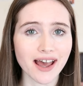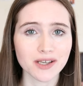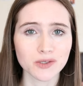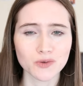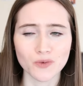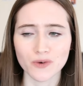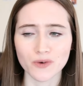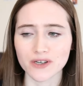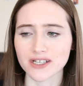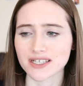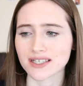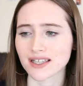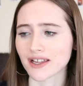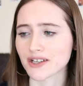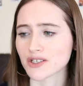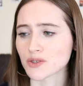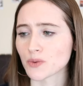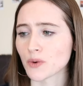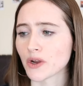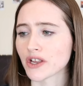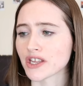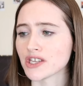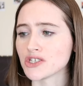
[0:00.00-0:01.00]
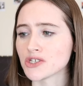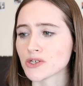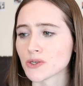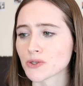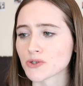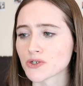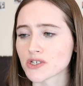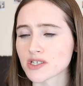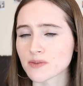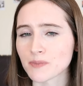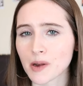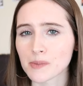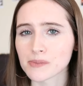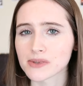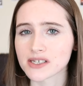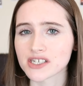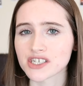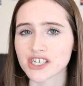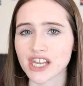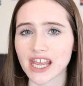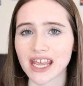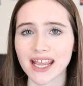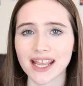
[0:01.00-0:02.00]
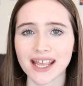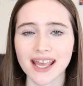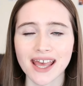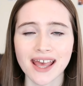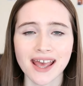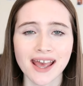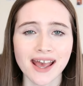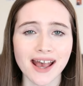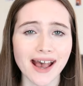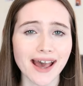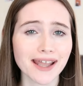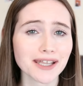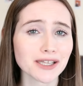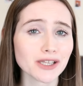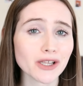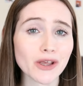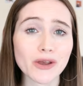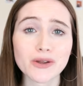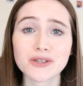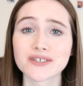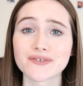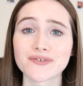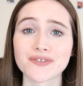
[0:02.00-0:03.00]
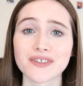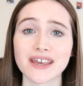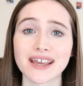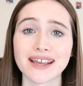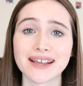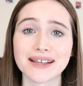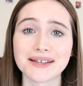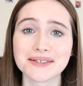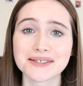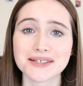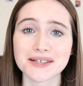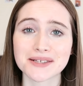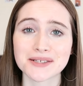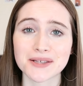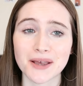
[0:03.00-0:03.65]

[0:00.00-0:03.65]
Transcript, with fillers: and what it's like to work in children's publishing and loads of things.